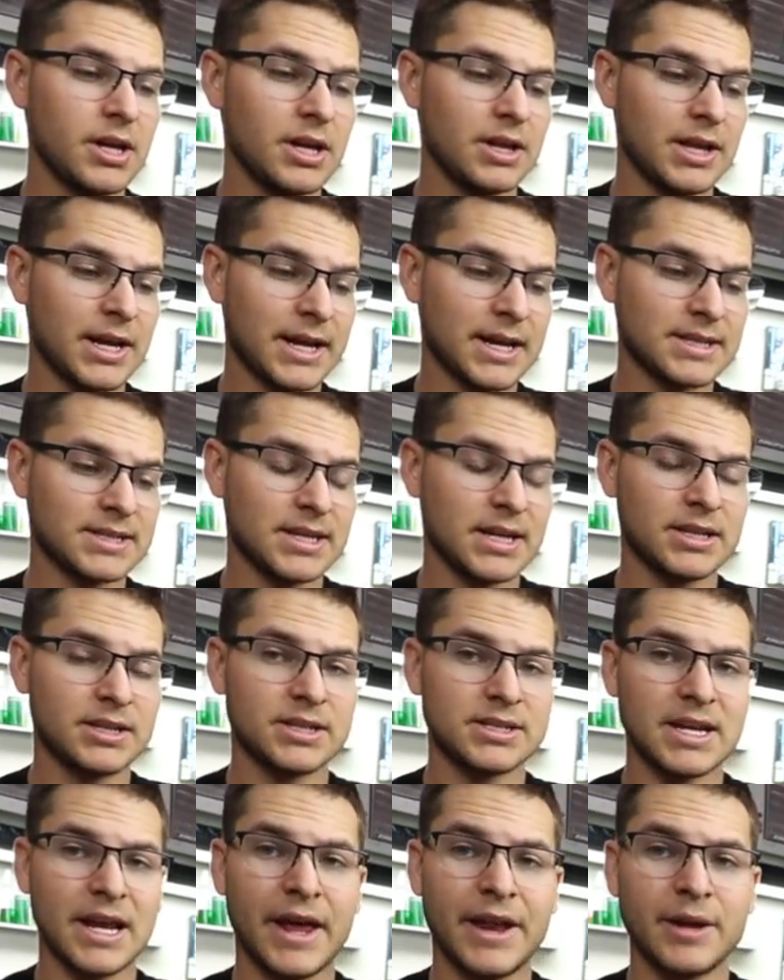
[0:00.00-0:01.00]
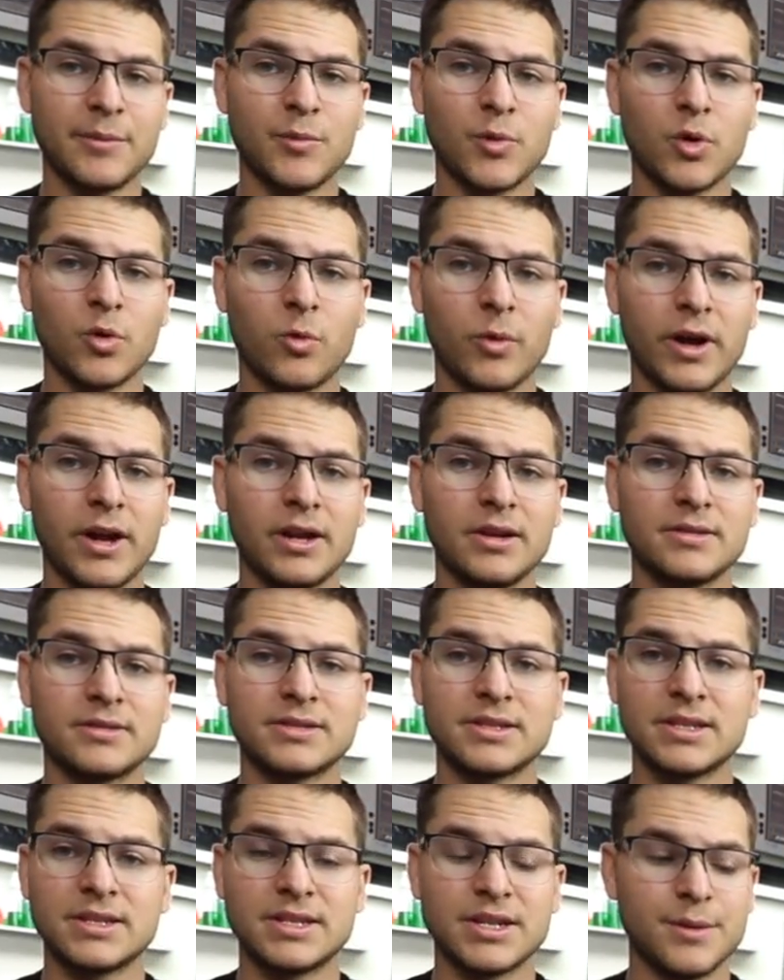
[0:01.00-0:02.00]
Like I said, just adding more weight
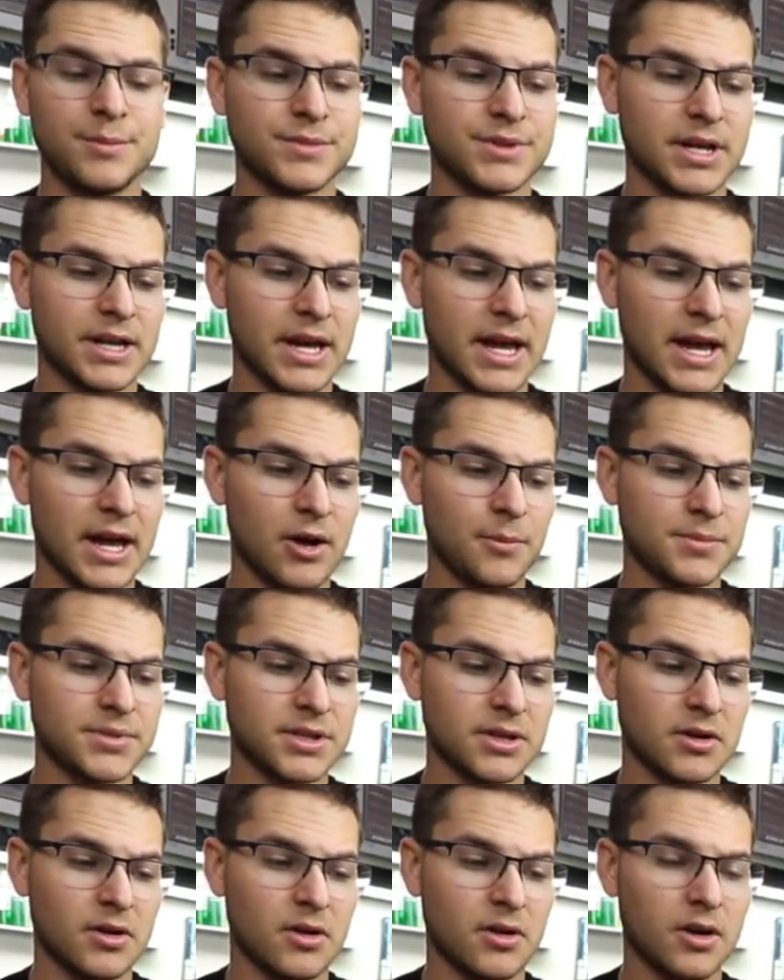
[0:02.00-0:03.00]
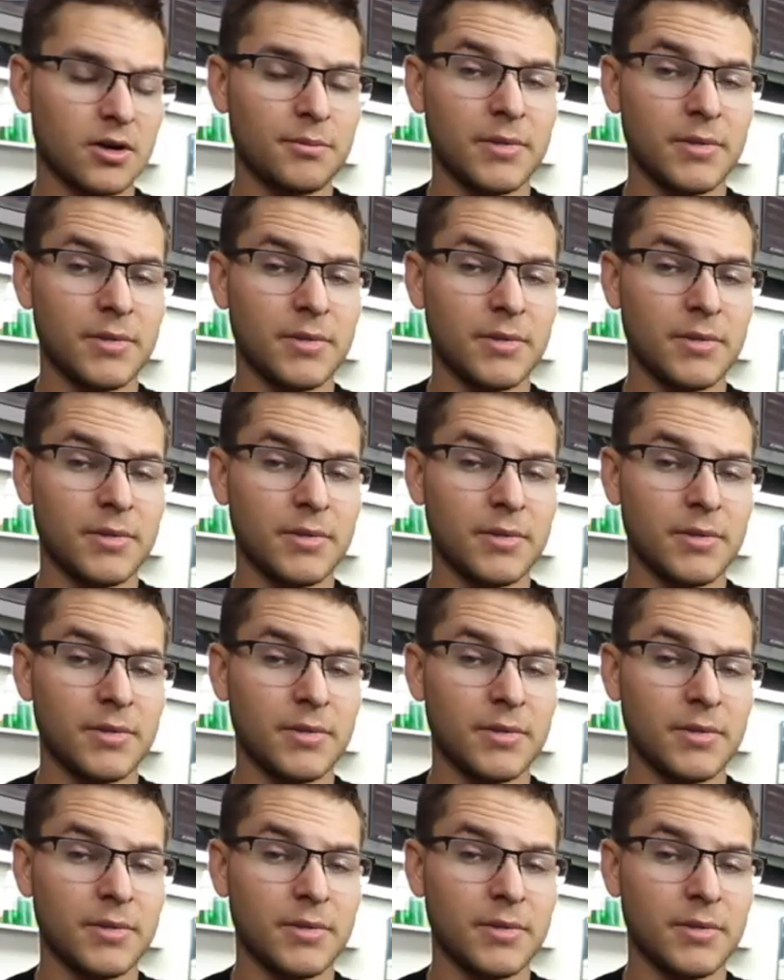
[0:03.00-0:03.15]
just seems like it helps the car.